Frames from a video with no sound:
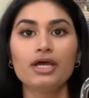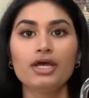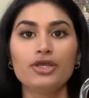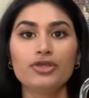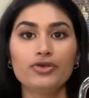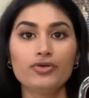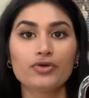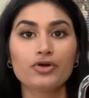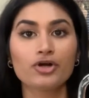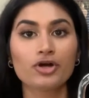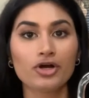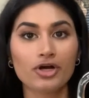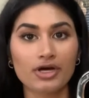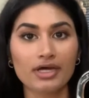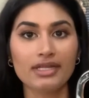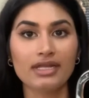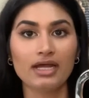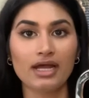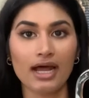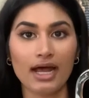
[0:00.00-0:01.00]
you
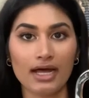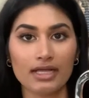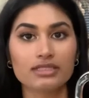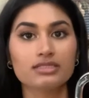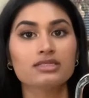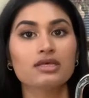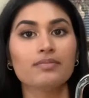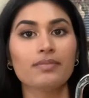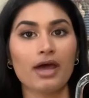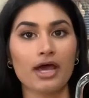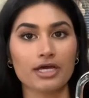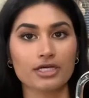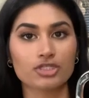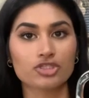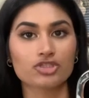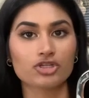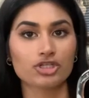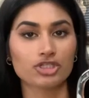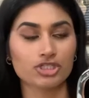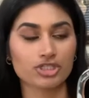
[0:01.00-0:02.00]
could add some
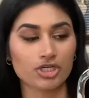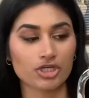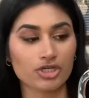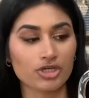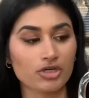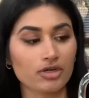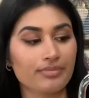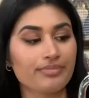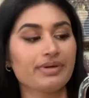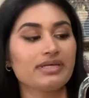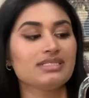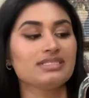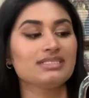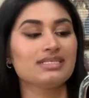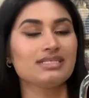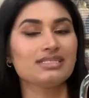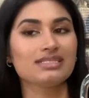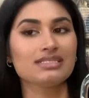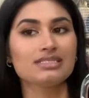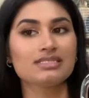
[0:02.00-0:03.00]
extra sugar, but
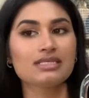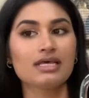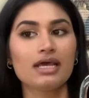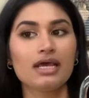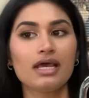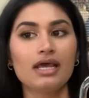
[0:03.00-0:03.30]
since